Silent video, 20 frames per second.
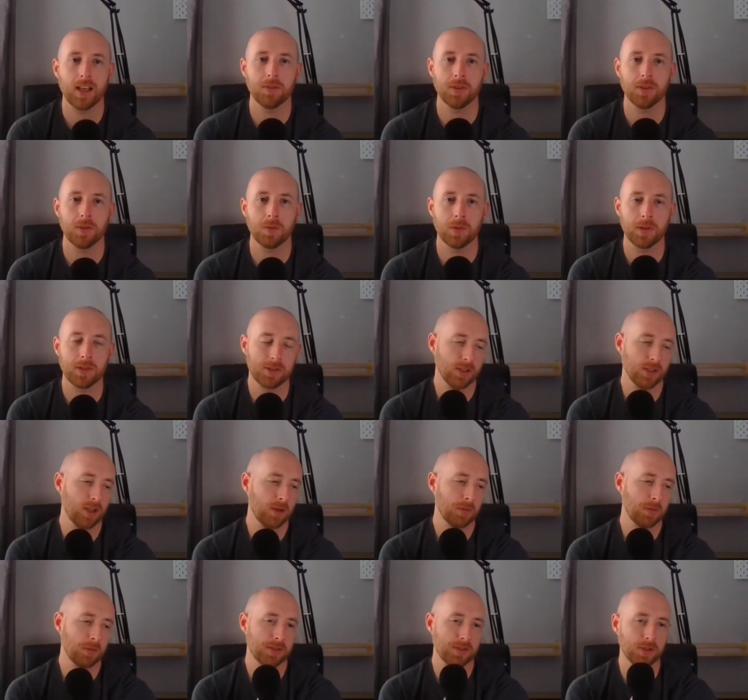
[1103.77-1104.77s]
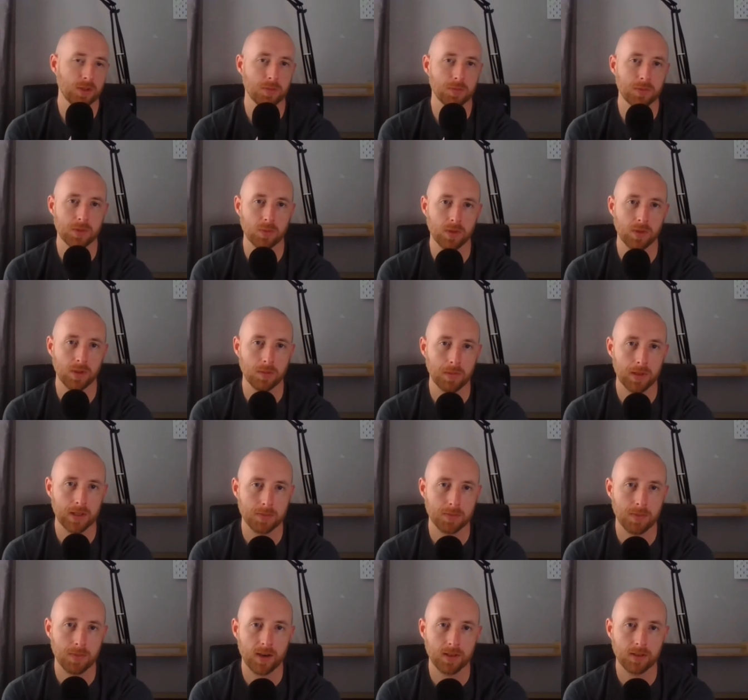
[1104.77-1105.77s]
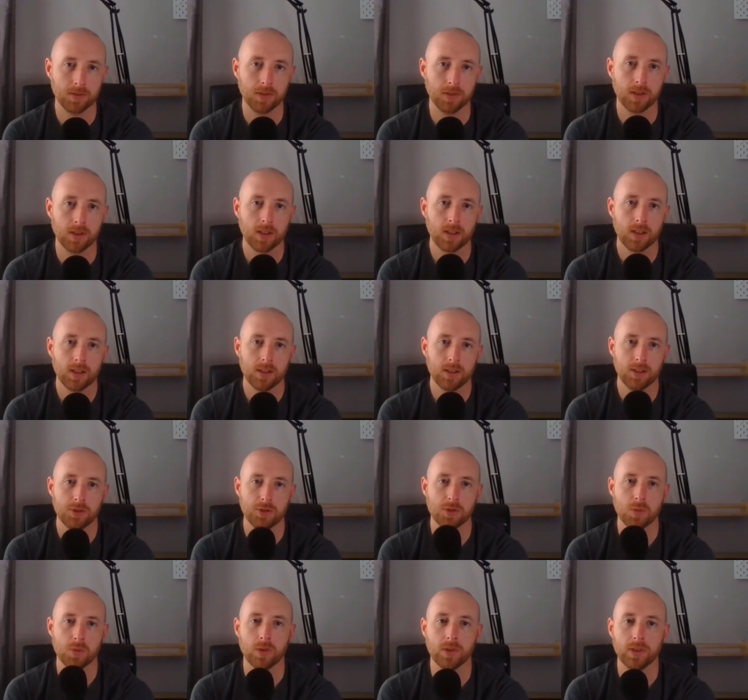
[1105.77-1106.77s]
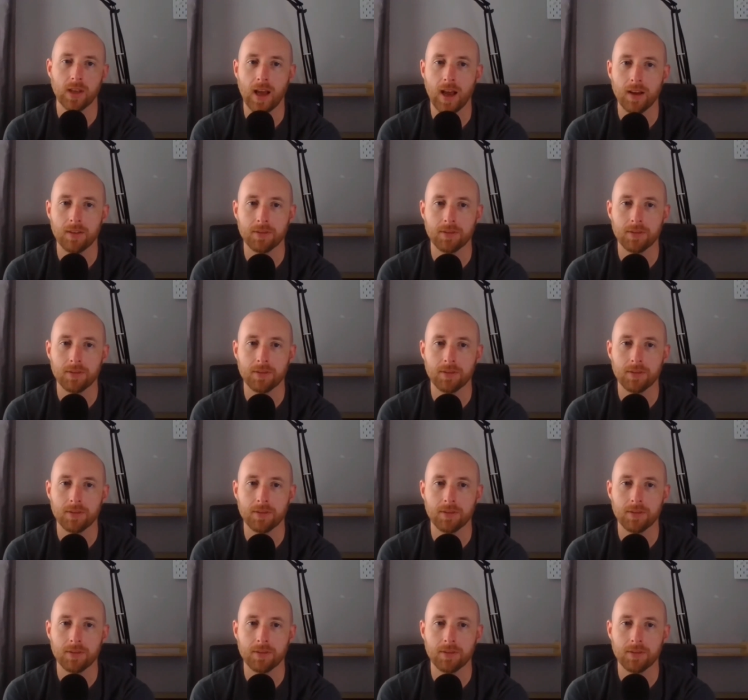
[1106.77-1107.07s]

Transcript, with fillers: of it, which I would assume is one of the biggest parts of it. You just wouldn't have